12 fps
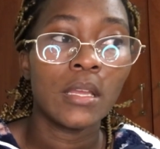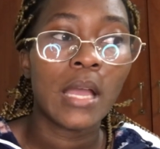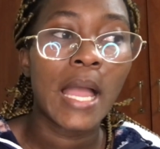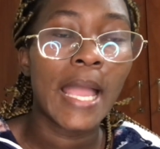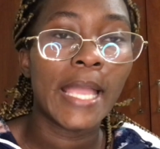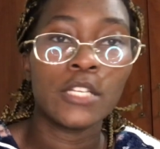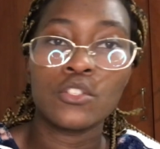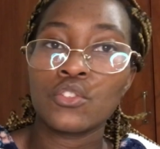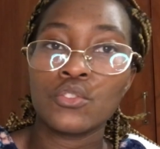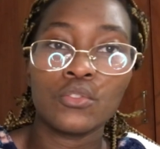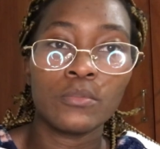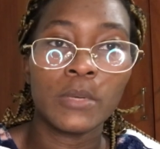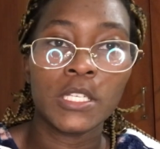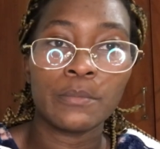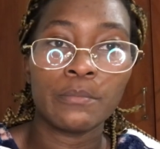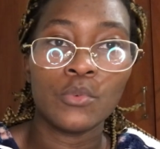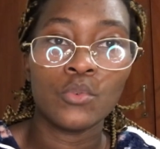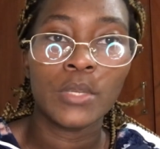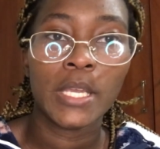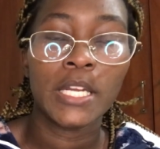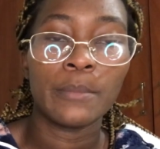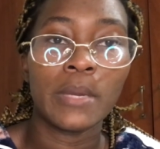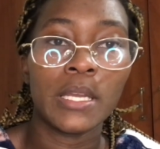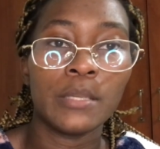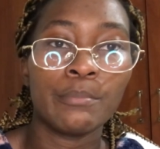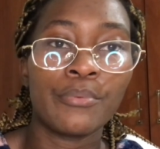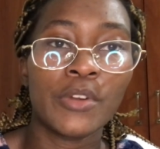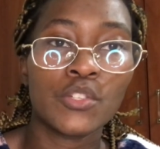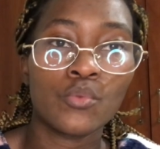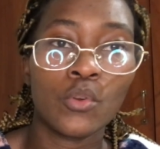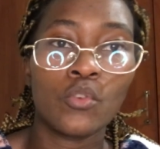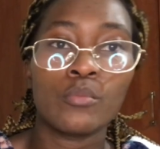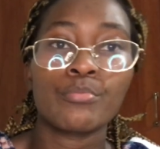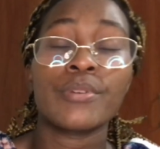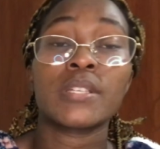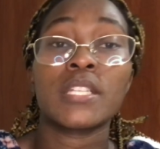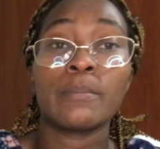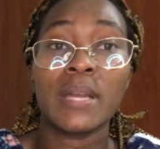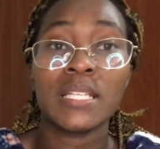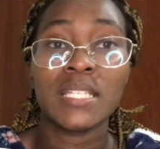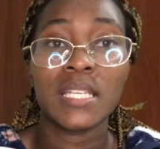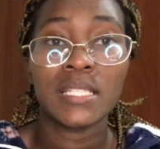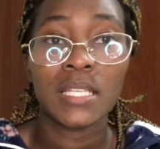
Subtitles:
I had too much milk and my breasts were compressing my chest,